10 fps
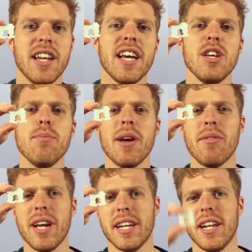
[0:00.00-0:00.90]
Now you may
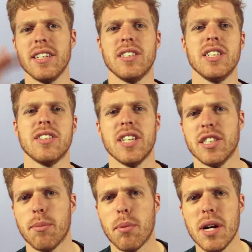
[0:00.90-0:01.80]
recognize this as
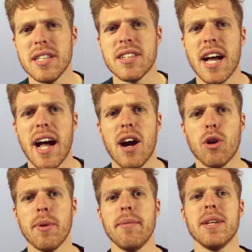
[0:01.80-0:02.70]
a bread tie
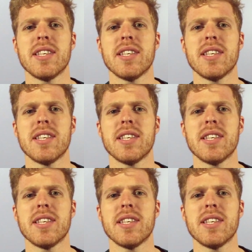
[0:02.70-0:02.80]
or maybe a